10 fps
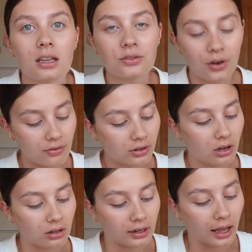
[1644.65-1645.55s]
It's 5
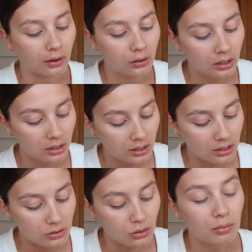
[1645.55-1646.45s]
o'clock now,
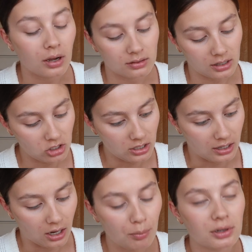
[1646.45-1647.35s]
so it's actually
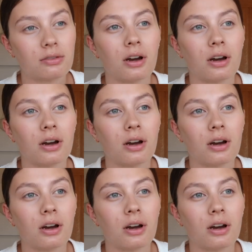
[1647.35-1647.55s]
nearly 5:30.